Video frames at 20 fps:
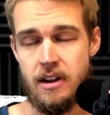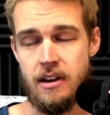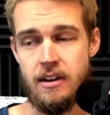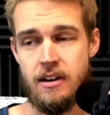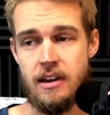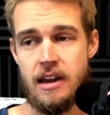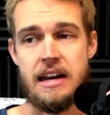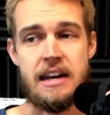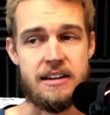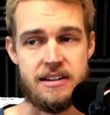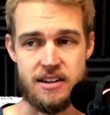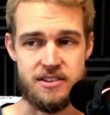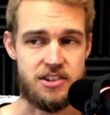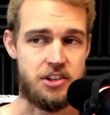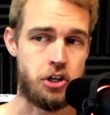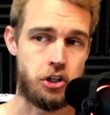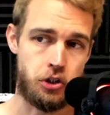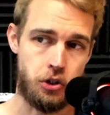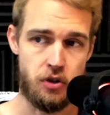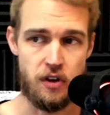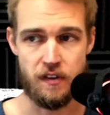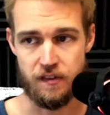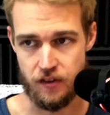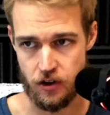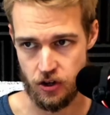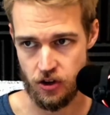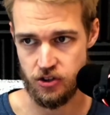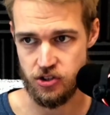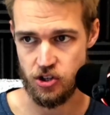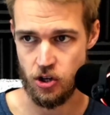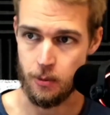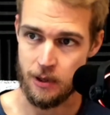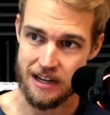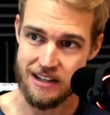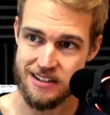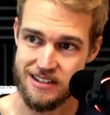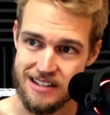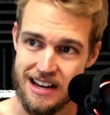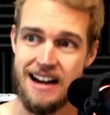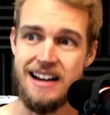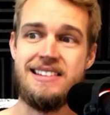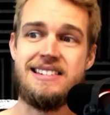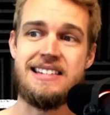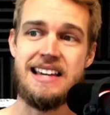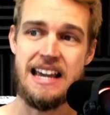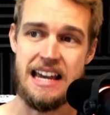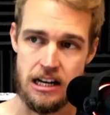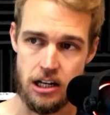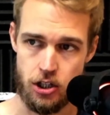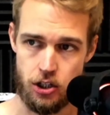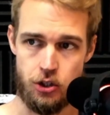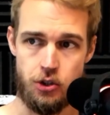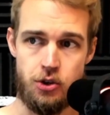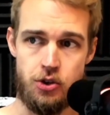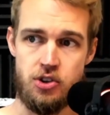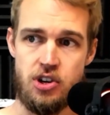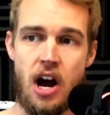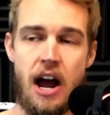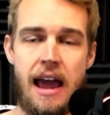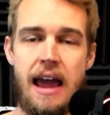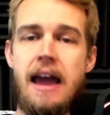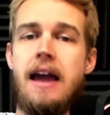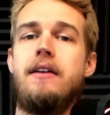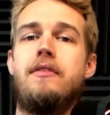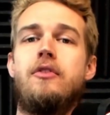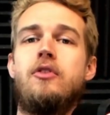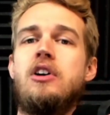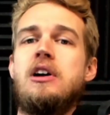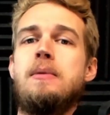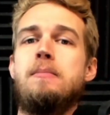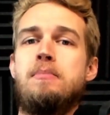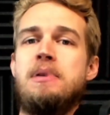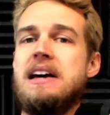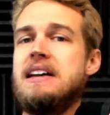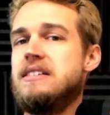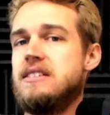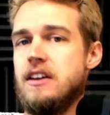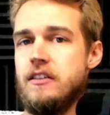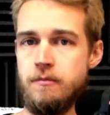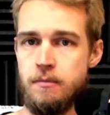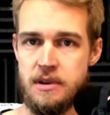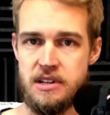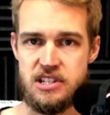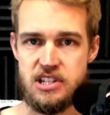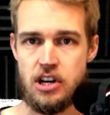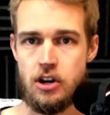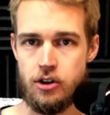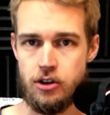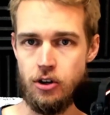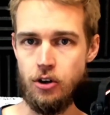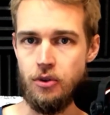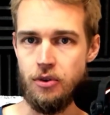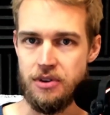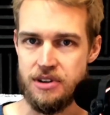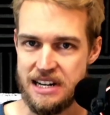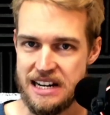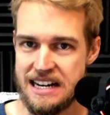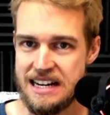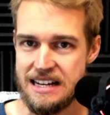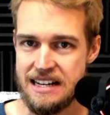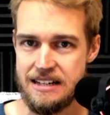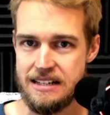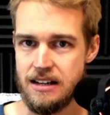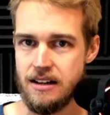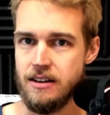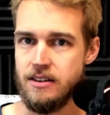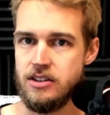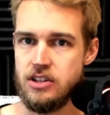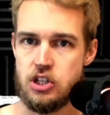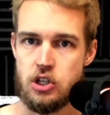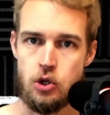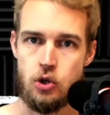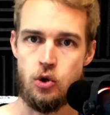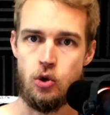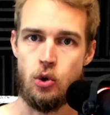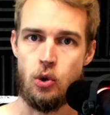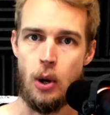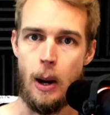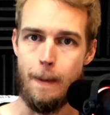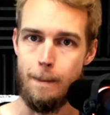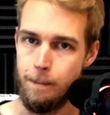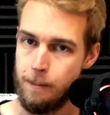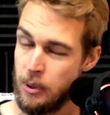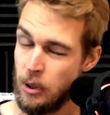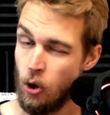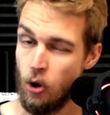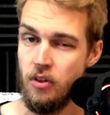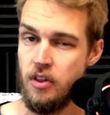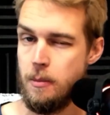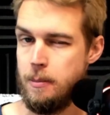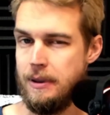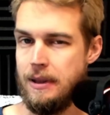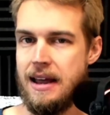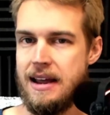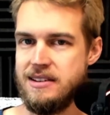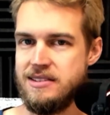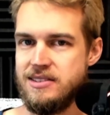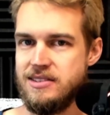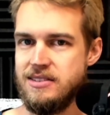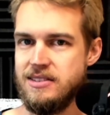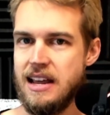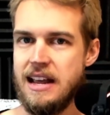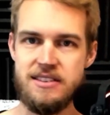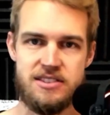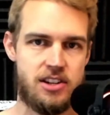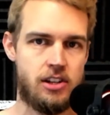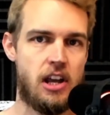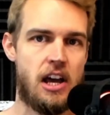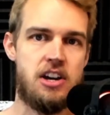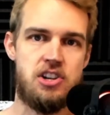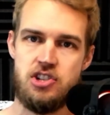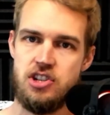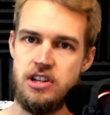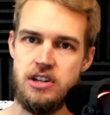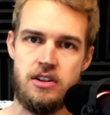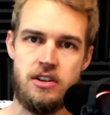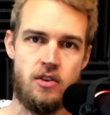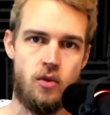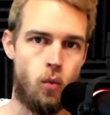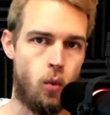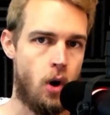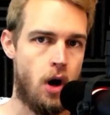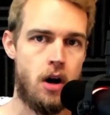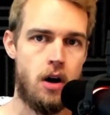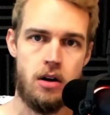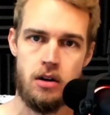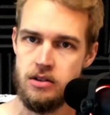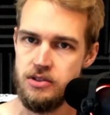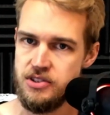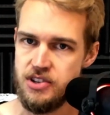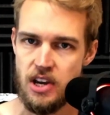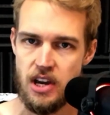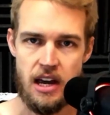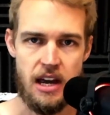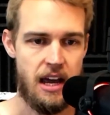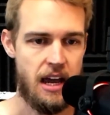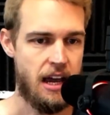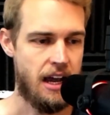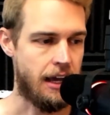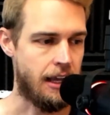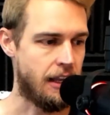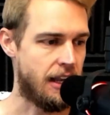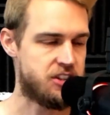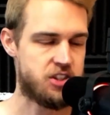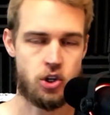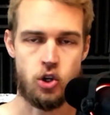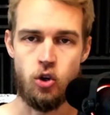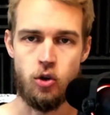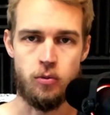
and it doesn't include the furniture, but it does include every bit of material needed to build the place: insulation, walls, electrical,